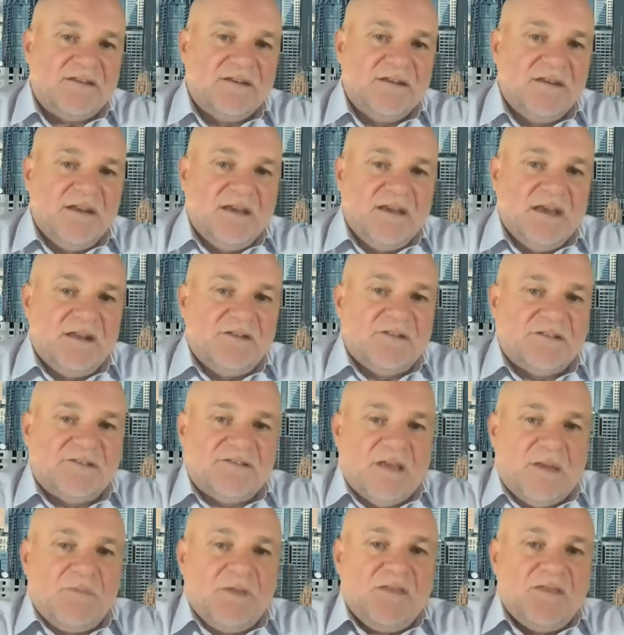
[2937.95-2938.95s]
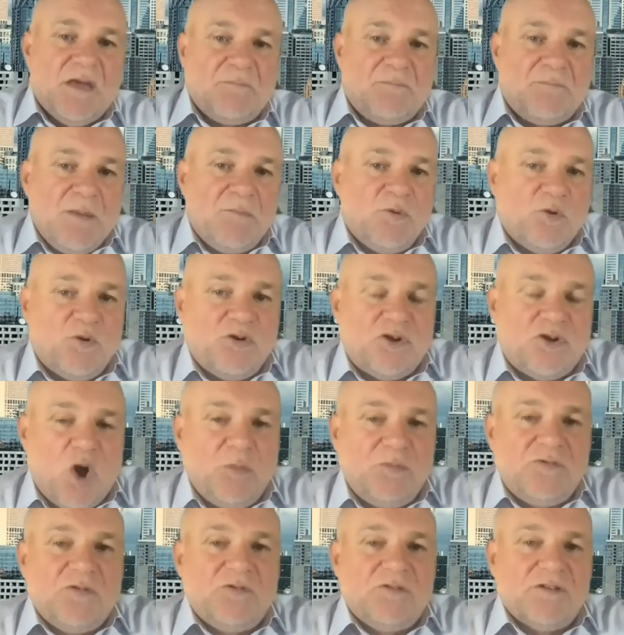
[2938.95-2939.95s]
into something that people could hope to
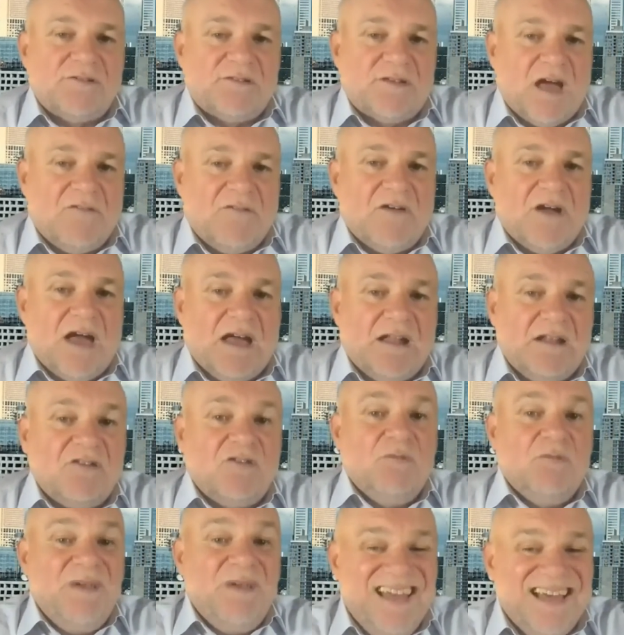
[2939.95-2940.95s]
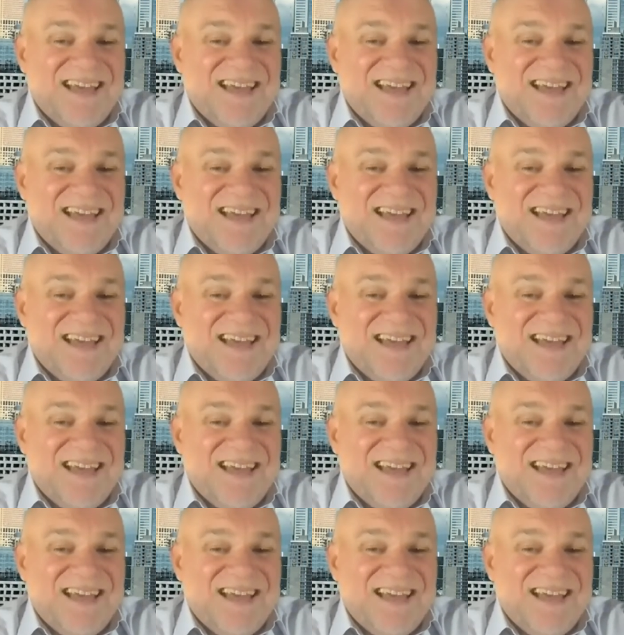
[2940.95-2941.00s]
discover and compare.